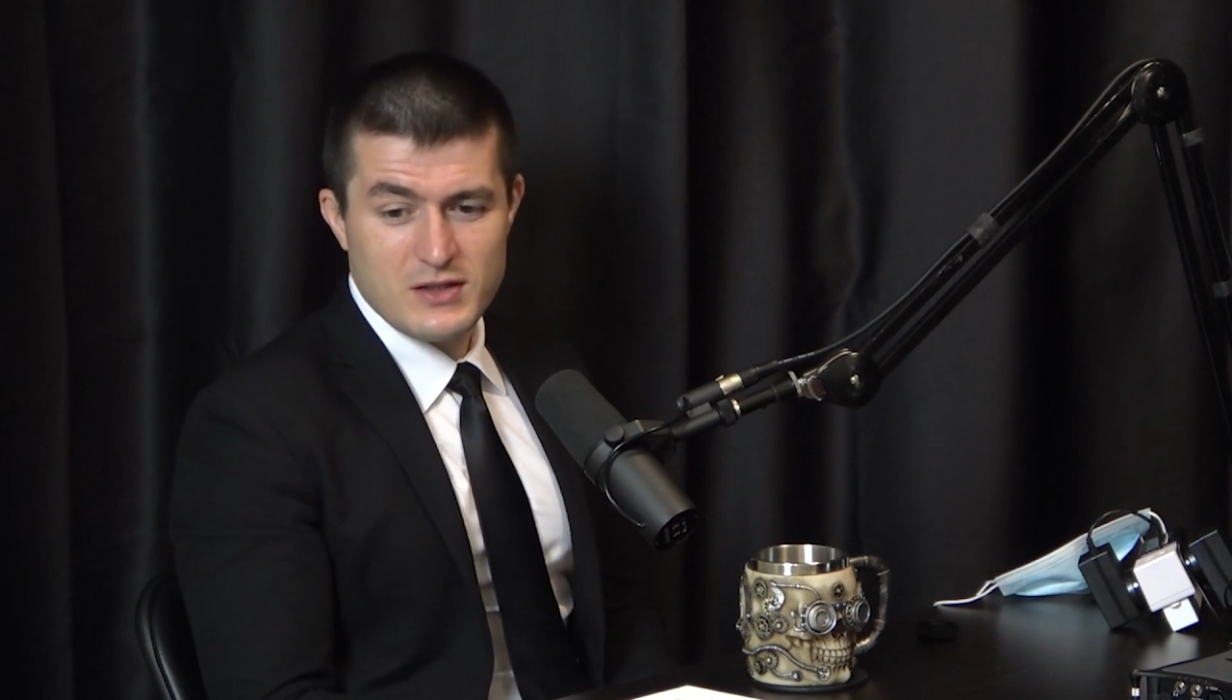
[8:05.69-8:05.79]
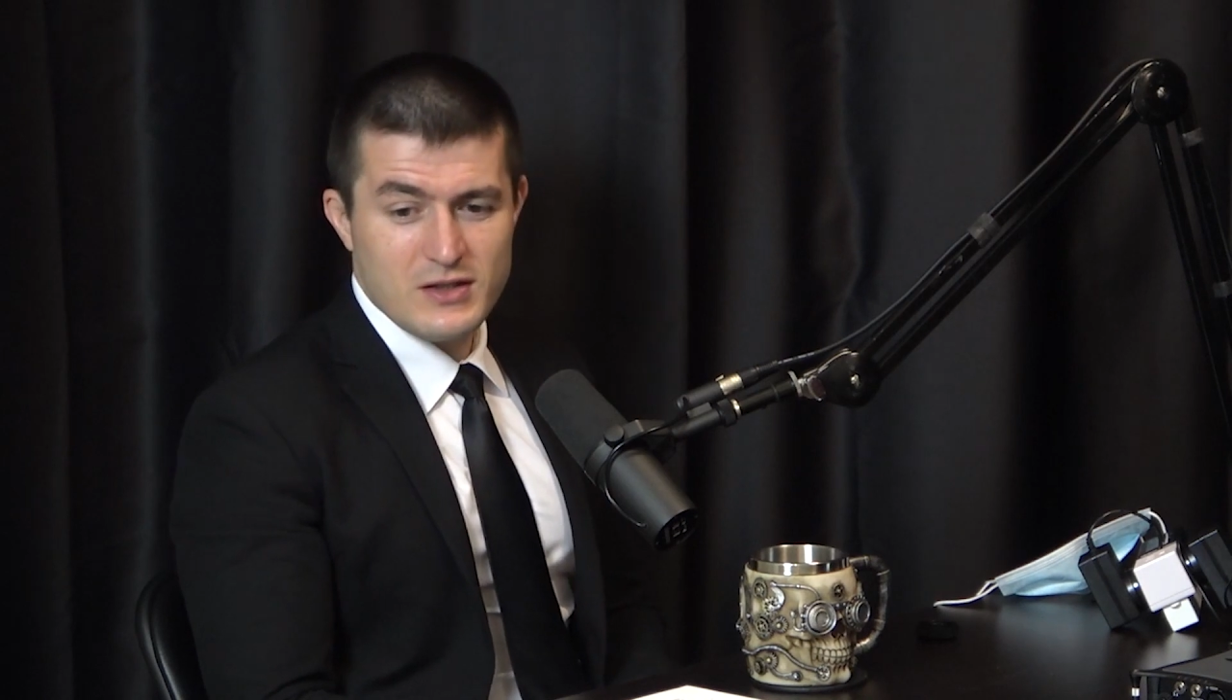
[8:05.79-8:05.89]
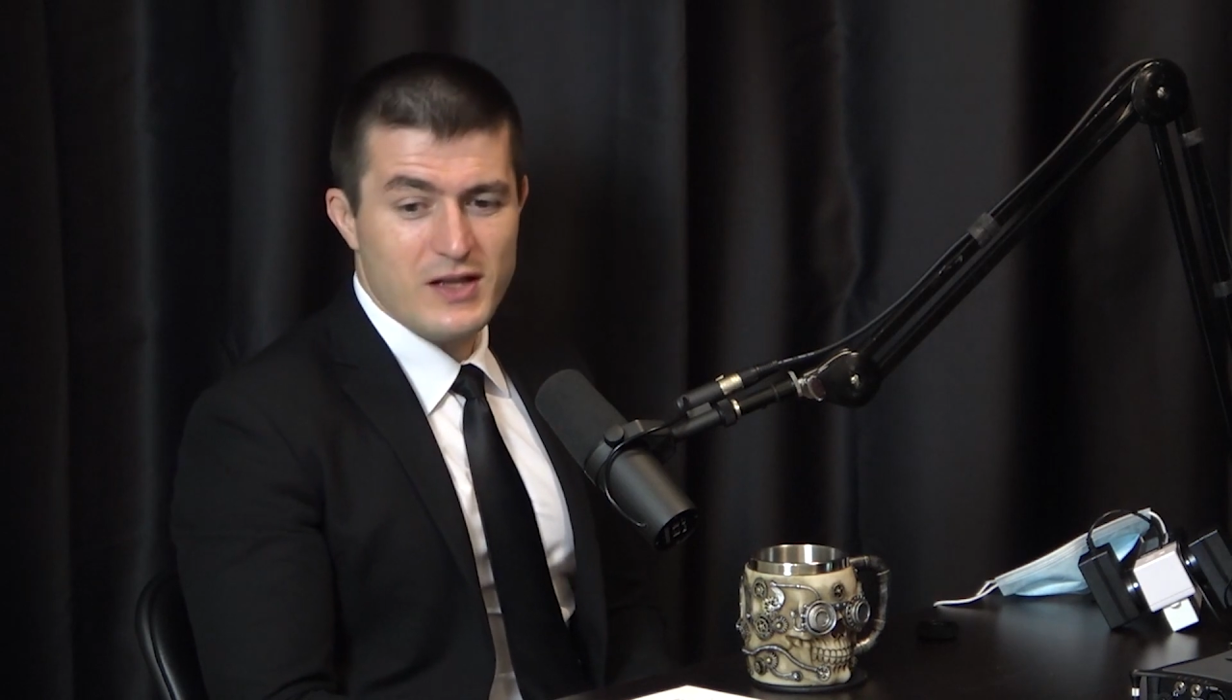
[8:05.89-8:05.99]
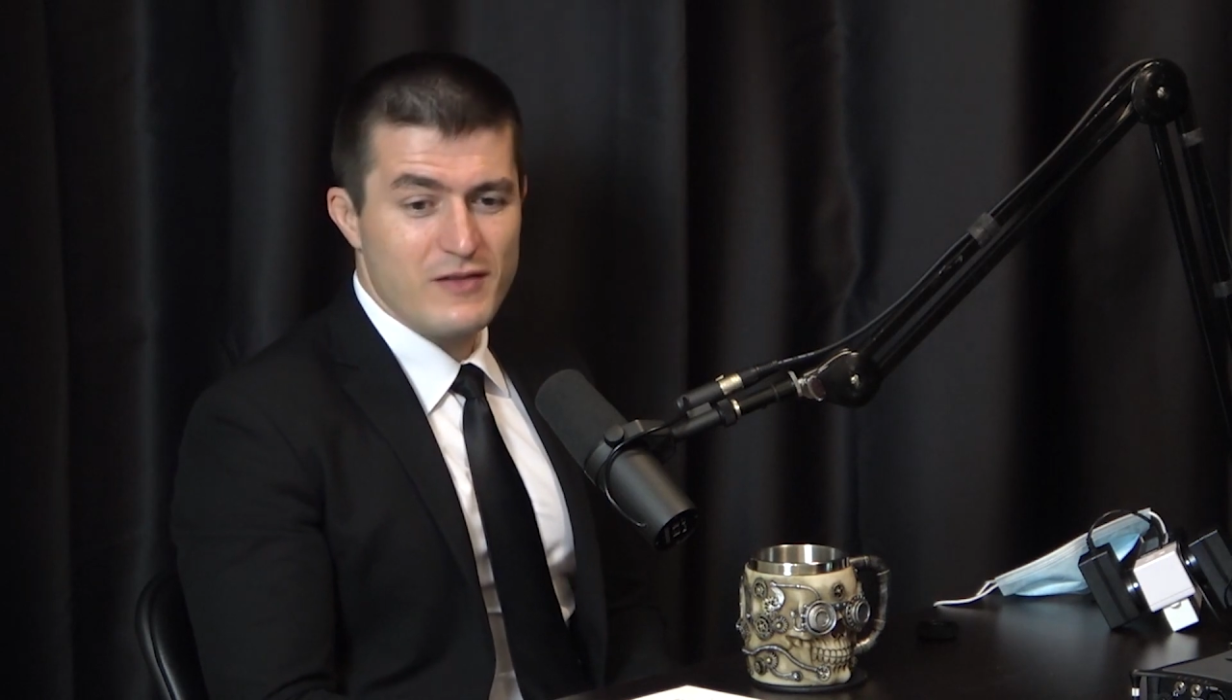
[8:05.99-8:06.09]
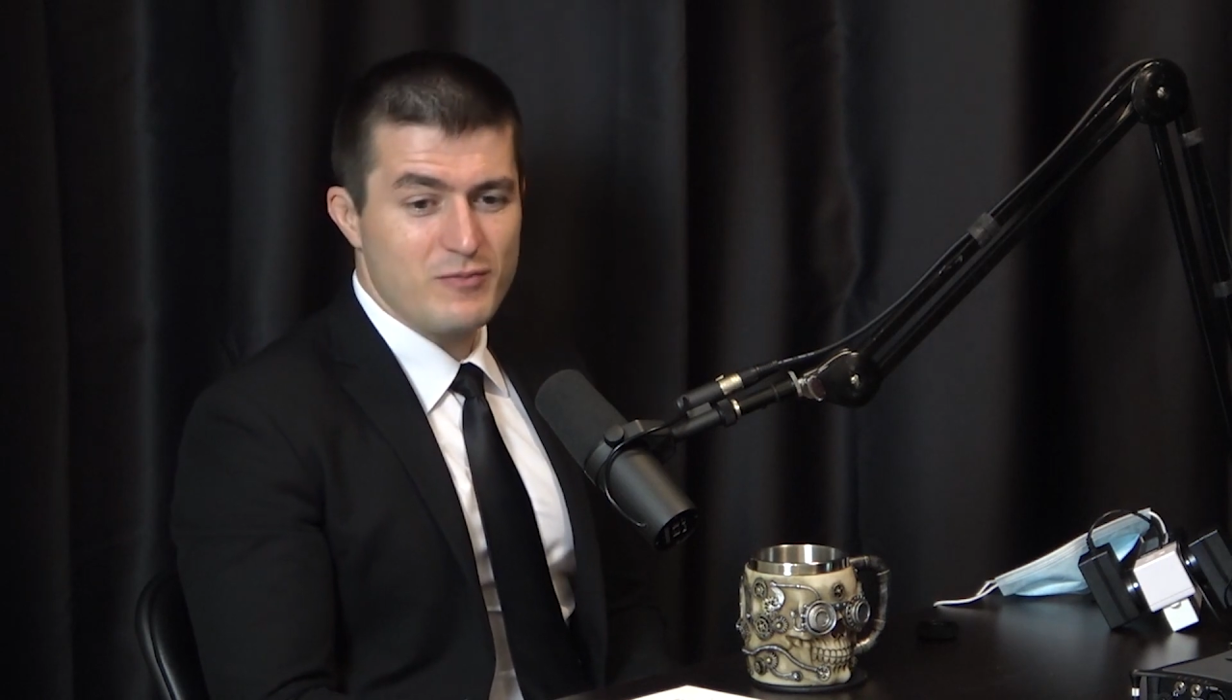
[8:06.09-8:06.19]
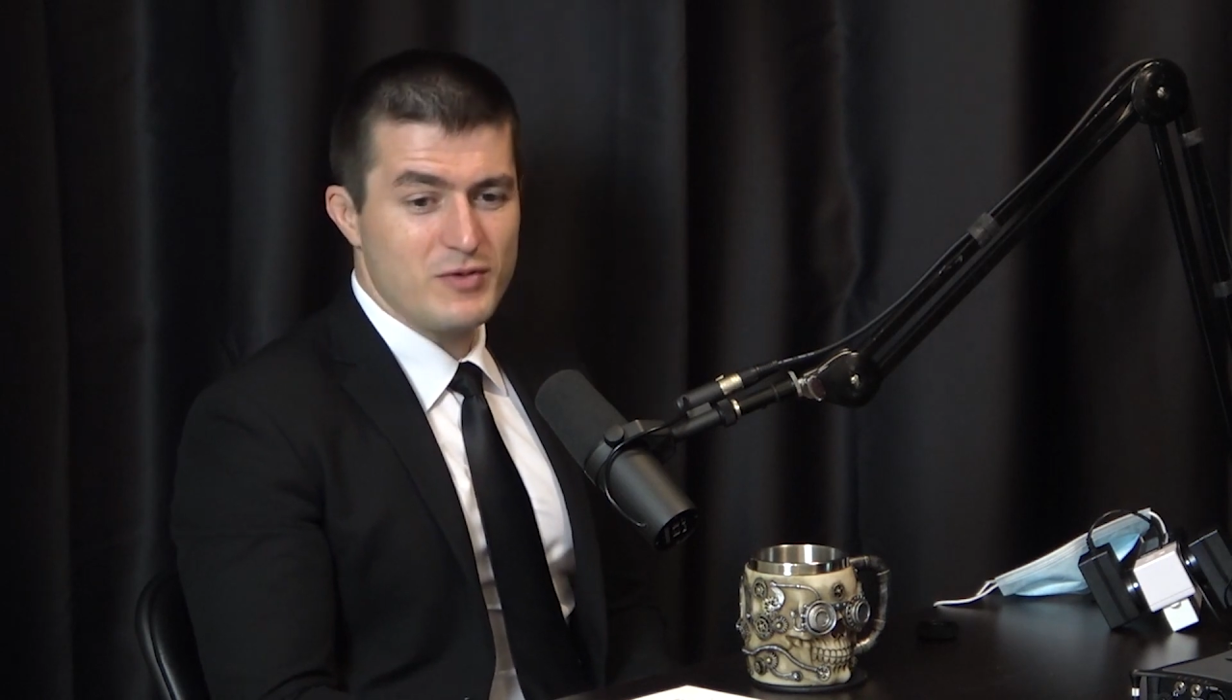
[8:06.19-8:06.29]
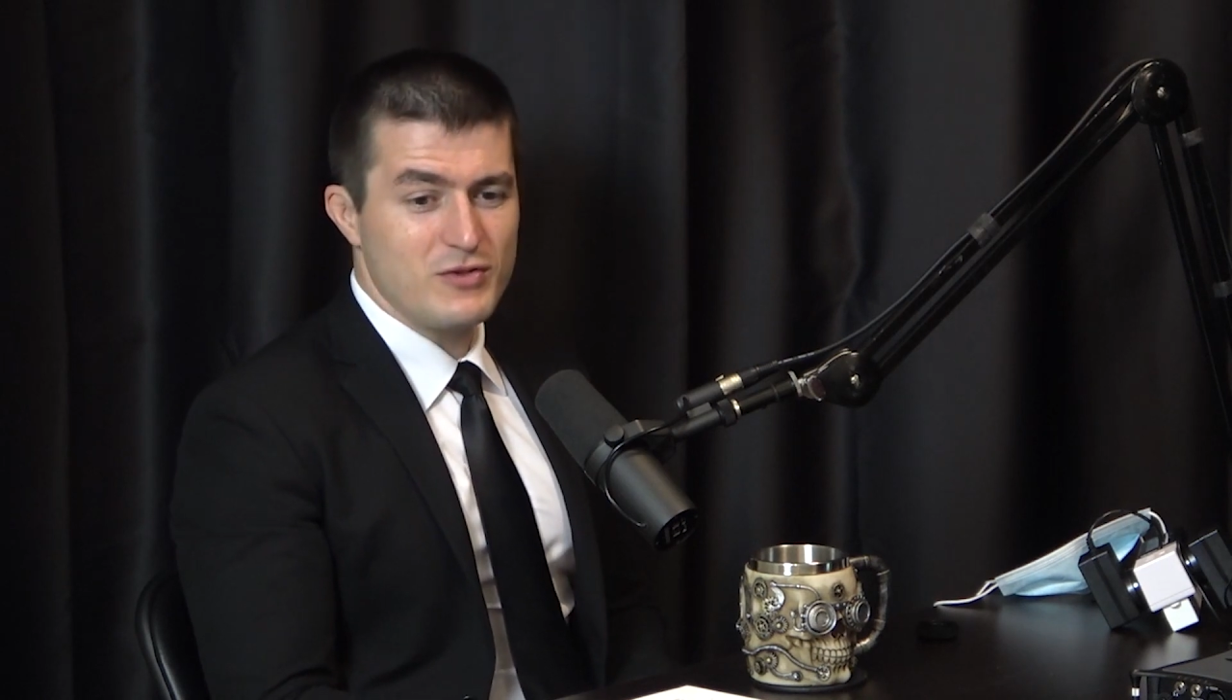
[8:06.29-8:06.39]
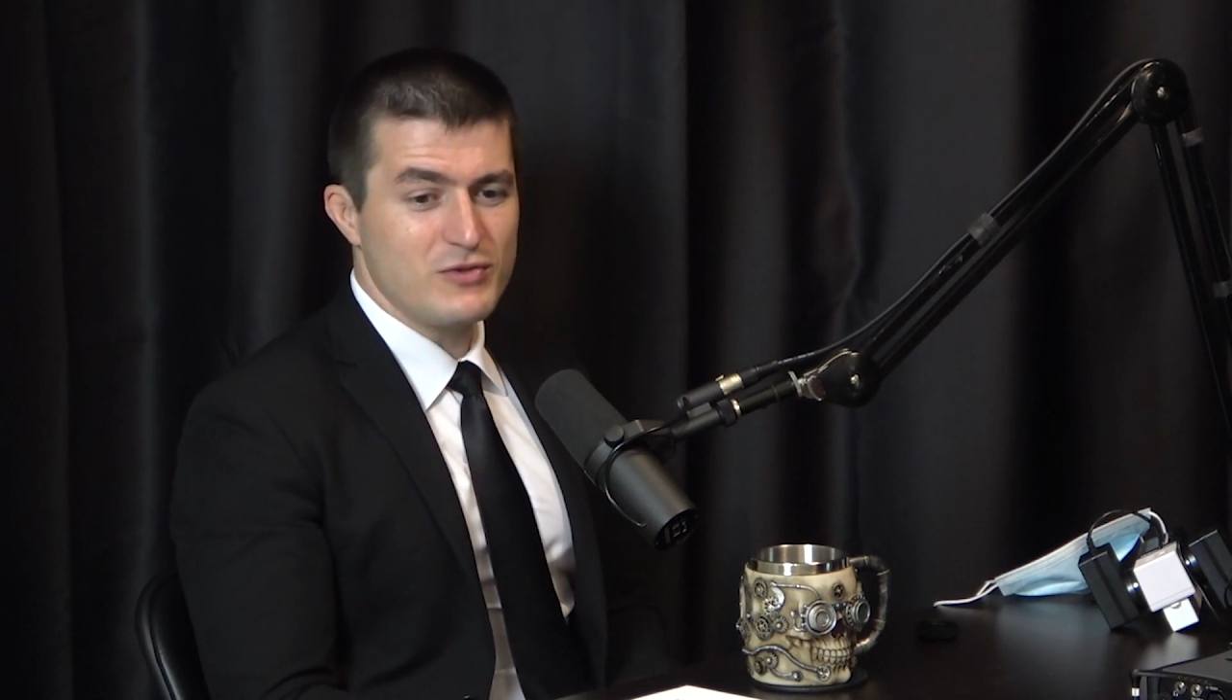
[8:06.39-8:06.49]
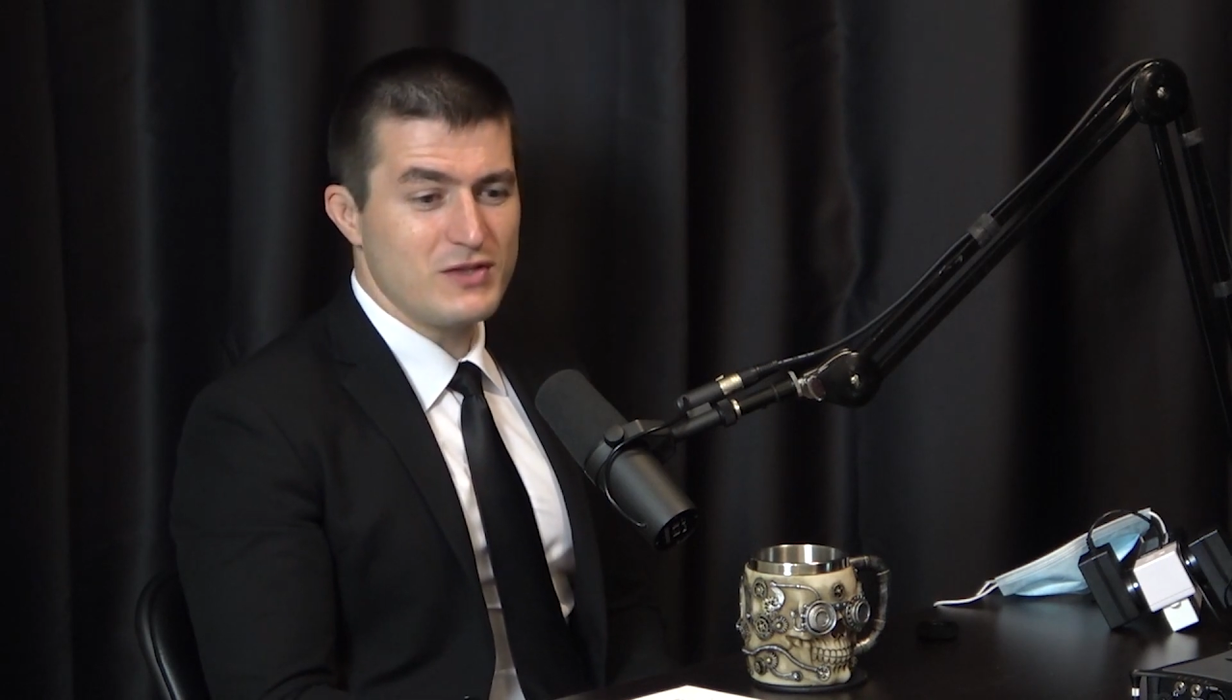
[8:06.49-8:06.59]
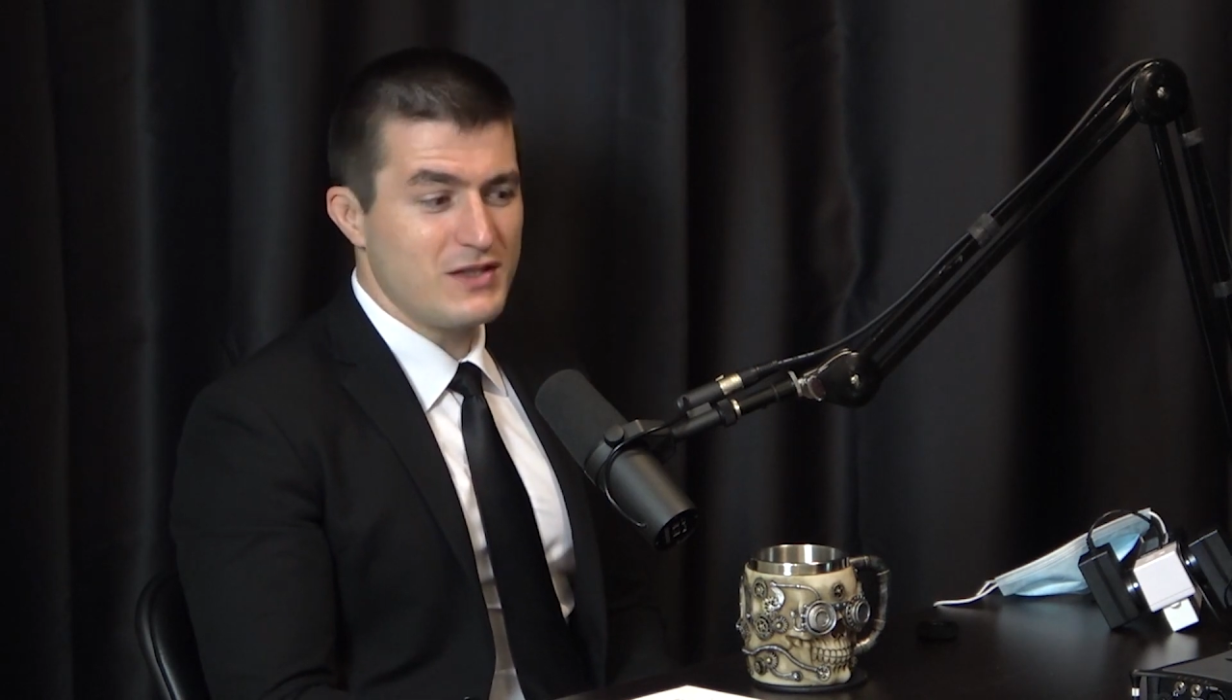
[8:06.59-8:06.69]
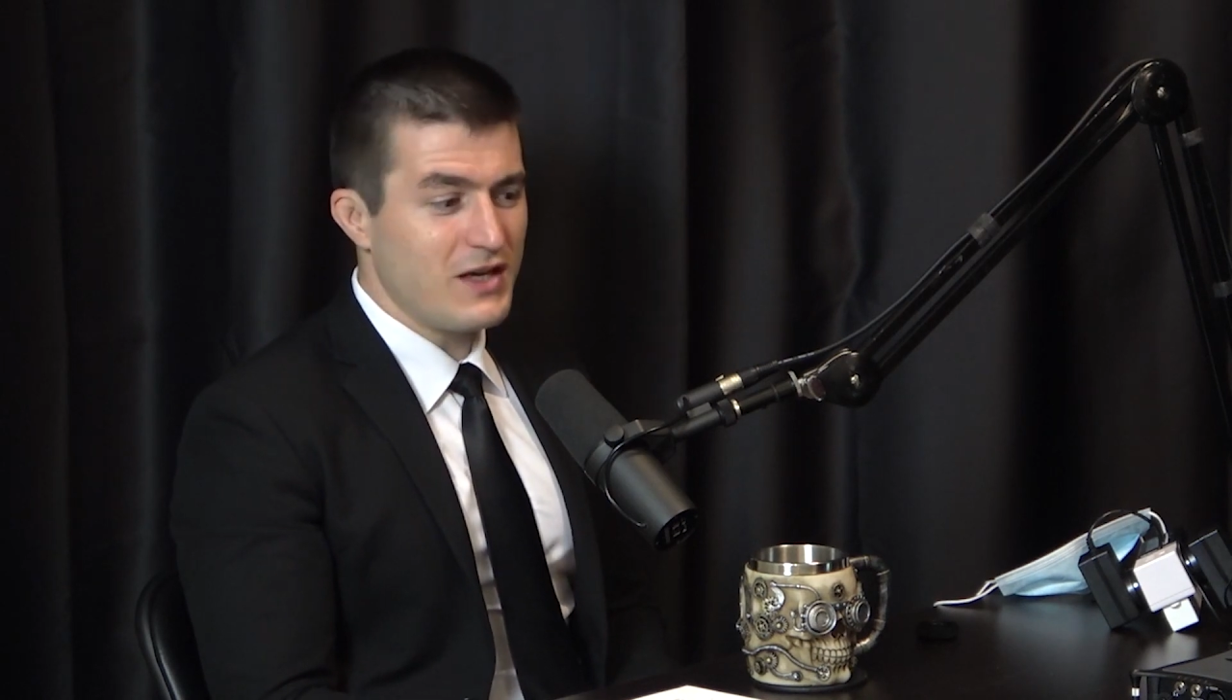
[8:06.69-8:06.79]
life-producing